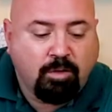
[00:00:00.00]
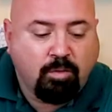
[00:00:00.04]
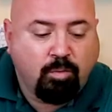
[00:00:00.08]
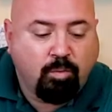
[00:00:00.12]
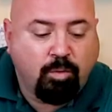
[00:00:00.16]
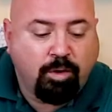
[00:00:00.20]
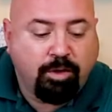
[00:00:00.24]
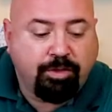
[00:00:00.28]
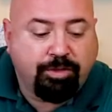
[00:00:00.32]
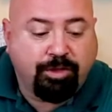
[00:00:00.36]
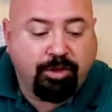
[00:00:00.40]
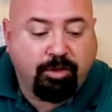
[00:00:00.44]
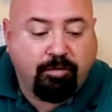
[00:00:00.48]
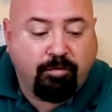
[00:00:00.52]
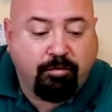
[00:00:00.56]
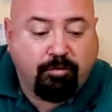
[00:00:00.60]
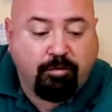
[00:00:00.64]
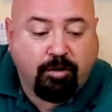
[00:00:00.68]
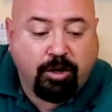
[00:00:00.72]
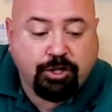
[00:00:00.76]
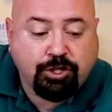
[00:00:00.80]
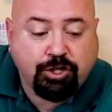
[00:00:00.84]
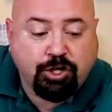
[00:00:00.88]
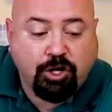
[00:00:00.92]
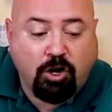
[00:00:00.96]
With the
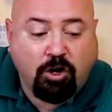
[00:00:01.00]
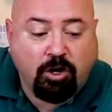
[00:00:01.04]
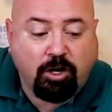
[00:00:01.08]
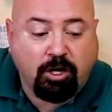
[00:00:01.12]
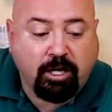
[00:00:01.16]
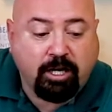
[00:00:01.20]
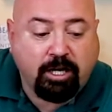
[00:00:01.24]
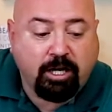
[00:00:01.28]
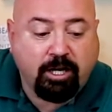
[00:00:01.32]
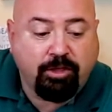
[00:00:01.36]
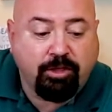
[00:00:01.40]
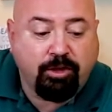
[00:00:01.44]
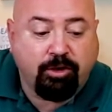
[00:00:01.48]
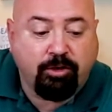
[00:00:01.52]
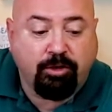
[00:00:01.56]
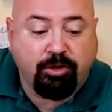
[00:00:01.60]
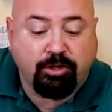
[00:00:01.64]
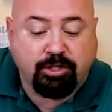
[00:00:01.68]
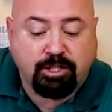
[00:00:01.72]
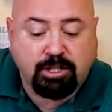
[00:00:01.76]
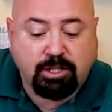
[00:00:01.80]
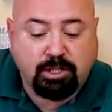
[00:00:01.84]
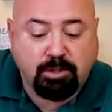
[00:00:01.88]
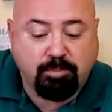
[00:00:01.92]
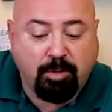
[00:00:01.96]
fresh garlic in there, the
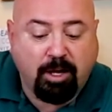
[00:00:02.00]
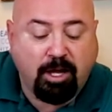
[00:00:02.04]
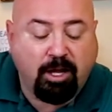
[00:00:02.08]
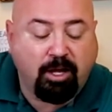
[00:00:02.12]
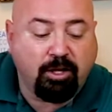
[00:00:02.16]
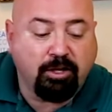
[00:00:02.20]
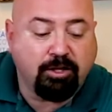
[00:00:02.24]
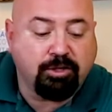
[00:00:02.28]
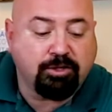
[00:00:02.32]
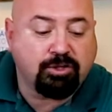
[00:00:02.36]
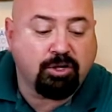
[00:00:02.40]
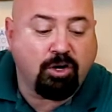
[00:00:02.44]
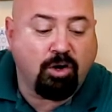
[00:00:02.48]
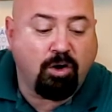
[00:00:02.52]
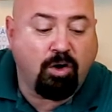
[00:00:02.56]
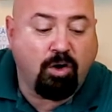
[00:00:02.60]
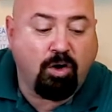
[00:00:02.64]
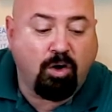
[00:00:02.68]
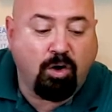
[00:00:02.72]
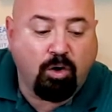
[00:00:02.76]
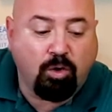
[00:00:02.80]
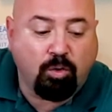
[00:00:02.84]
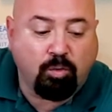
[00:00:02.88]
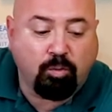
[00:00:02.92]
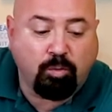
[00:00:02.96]
smell is
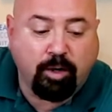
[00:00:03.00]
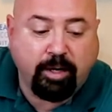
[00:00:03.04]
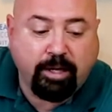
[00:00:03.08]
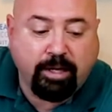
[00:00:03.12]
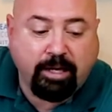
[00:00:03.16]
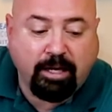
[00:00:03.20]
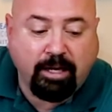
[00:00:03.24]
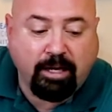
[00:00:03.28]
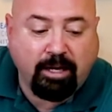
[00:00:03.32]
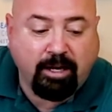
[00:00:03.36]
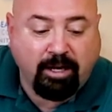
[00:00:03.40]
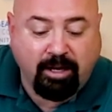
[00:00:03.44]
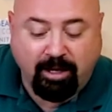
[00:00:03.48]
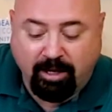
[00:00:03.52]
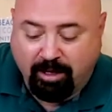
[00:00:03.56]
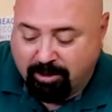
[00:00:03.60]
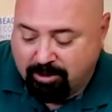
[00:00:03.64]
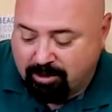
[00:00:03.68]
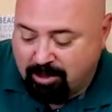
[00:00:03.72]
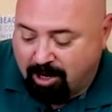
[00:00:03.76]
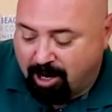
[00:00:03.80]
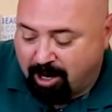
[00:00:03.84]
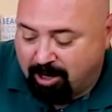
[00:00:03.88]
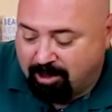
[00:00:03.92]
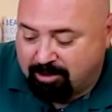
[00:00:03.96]
already
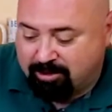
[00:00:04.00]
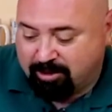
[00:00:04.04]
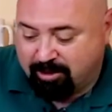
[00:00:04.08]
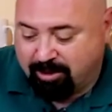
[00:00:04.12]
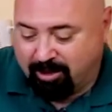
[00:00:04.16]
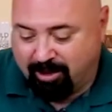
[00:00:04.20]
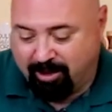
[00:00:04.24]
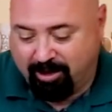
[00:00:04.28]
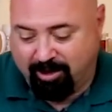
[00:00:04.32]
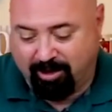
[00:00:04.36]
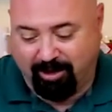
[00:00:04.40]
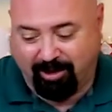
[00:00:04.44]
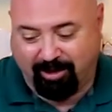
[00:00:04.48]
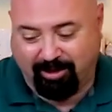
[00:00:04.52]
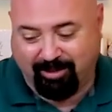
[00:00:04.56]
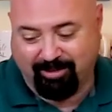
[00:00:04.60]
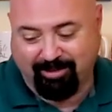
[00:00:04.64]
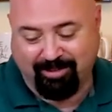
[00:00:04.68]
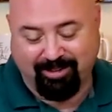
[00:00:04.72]
intoxicating.